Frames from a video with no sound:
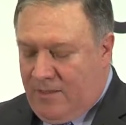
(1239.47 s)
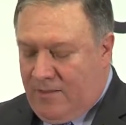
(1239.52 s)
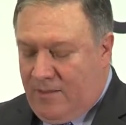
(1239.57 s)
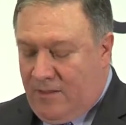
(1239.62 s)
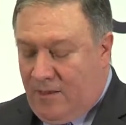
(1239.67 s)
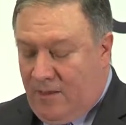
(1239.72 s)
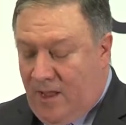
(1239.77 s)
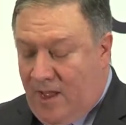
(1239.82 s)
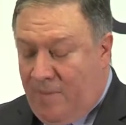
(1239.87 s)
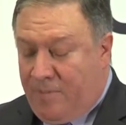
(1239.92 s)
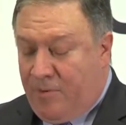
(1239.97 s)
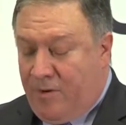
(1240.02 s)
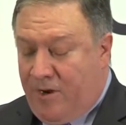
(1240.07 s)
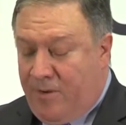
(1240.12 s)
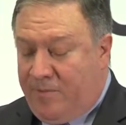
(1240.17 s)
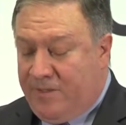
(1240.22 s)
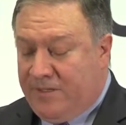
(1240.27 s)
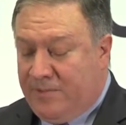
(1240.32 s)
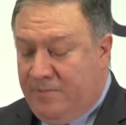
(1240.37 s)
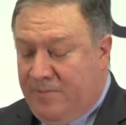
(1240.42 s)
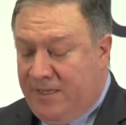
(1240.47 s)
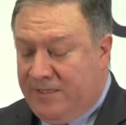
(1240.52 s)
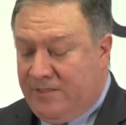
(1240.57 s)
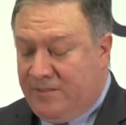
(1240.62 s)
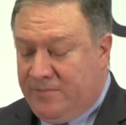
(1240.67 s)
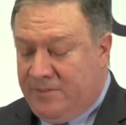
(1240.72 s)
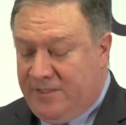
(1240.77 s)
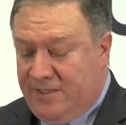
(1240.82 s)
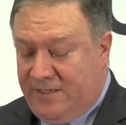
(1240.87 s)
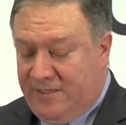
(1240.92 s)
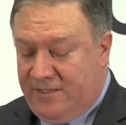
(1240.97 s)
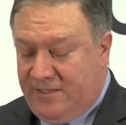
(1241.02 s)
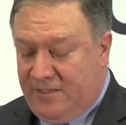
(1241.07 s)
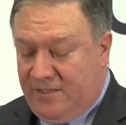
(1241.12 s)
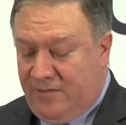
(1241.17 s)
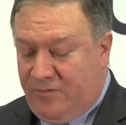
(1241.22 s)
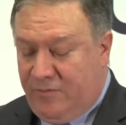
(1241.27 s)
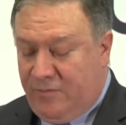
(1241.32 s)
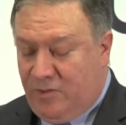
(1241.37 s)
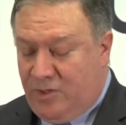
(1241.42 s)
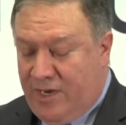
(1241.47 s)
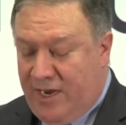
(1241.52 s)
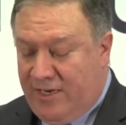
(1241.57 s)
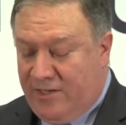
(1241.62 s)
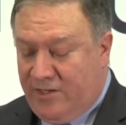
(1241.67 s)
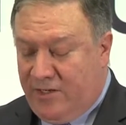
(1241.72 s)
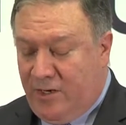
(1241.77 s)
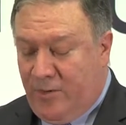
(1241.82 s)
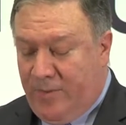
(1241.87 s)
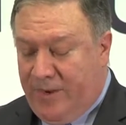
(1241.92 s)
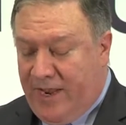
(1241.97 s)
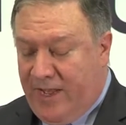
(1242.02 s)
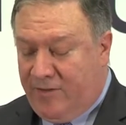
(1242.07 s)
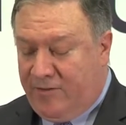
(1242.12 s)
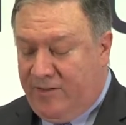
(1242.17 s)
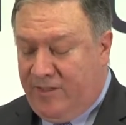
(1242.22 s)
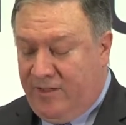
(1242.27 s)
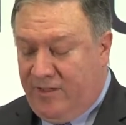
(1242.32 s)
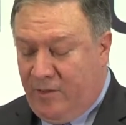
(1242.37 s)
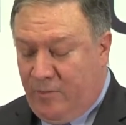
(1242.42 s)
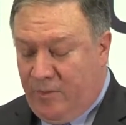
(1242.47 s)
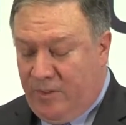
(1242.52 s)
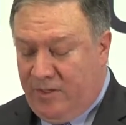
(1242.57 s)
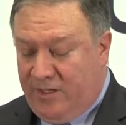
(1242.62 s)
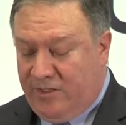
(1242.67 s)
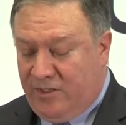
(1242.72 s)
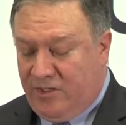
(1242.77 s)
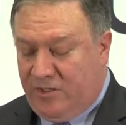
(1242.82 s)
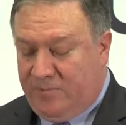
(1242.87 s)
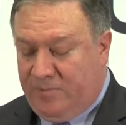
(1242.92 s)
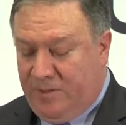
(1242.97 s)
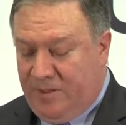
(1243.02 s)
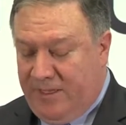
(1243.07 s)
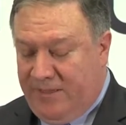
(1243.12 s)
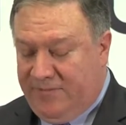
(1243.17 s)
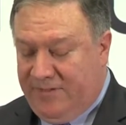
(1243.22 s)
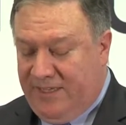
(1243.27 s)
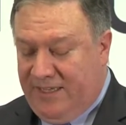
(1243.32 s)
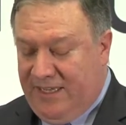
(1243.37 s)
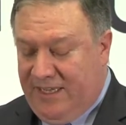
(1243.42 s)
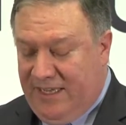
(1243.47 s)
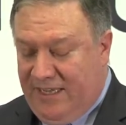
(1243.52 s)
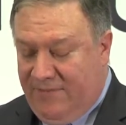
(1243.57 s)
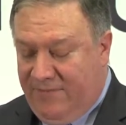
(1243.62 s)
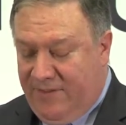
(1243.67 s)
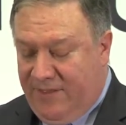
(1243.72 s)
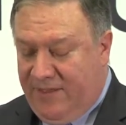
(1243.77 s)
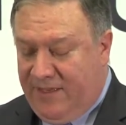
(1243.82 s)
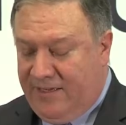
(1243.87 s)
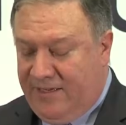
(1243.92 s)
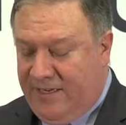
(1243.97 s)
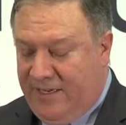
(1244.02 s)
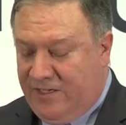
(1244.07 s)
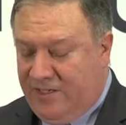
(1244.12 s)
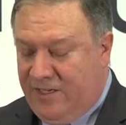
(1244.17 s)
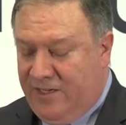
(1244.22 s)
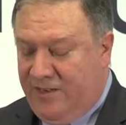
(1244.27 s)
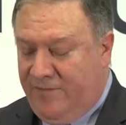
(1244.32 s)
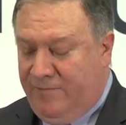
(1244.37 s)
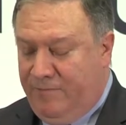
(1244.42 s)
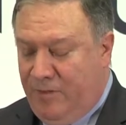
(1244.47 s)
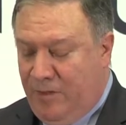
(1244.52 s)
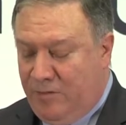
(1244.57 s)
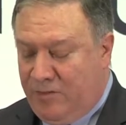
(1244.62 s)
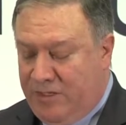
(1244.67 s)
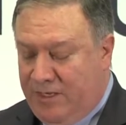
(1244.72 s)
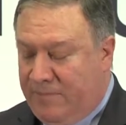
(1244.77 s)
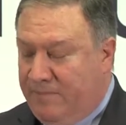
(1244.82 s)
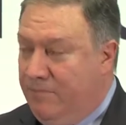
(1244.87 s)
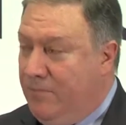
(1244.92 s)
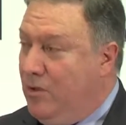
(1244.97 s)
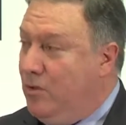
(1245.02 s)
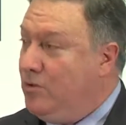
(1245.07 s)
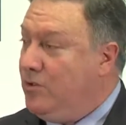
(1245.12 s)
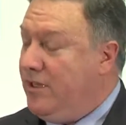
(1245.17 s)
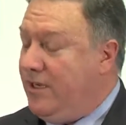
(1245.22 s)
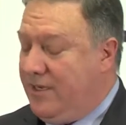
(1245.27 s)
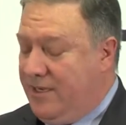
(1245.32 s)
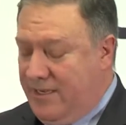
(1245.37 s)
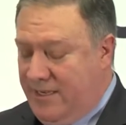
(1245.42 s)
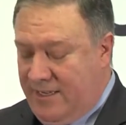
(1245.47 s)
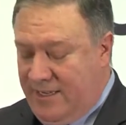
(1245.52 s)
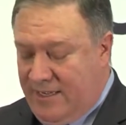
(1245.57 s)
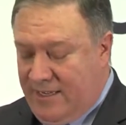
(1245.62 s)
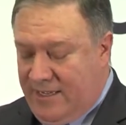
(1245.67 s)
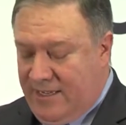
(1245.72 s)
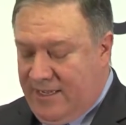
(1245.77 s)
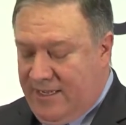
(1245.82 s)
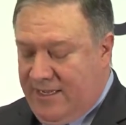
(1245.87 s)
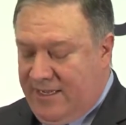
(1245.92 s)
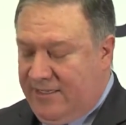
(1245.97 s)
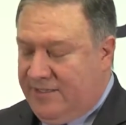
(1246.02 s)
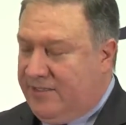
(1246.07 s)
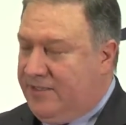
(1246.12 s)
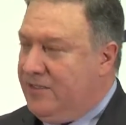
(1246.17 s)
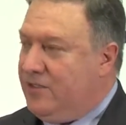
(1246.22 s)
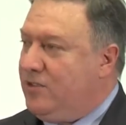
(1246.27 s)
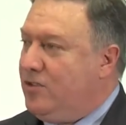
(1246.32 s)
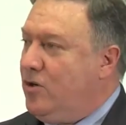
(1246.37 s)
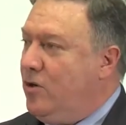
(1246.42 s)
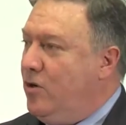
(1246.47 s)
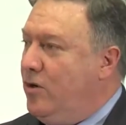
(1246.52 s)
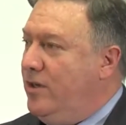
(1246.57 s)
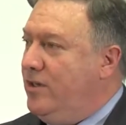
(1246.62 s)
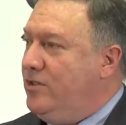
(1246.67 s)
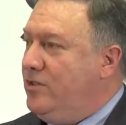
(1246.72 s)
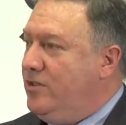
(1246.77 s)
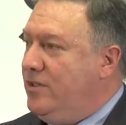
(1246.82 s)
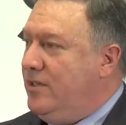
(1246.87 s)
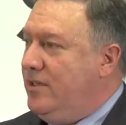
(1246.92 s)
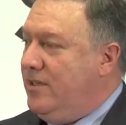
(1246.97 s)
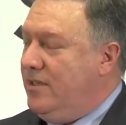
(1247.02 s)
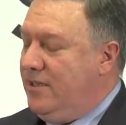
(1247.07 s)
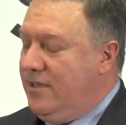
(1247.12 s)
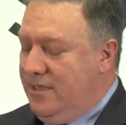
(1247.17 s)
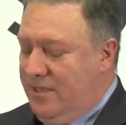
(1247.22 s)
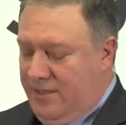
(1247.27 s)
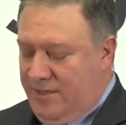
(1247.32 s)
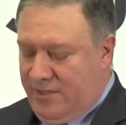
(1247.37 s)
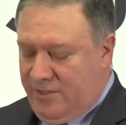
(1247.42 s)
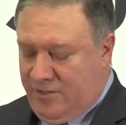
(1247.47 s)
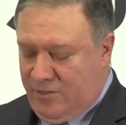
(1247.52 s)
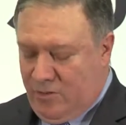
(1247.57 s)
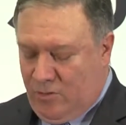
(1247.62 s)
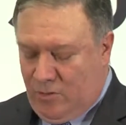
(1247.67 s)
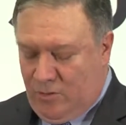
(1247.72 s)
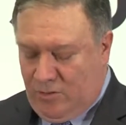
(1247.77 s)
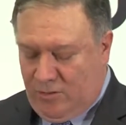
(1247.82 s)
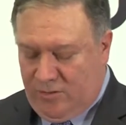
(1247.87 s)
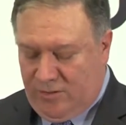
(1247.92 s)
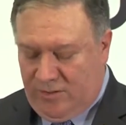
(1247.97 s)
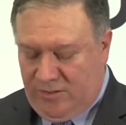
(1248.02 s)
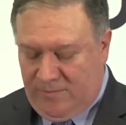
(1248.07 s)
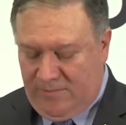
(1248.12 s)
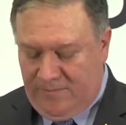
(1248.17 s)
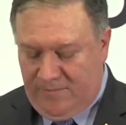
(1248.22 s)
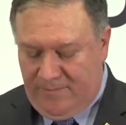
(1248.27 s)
The law prohibits Muslim citizens from changing or renouncing their religious beliefs. Even the teaching of music is discouraged in the schools.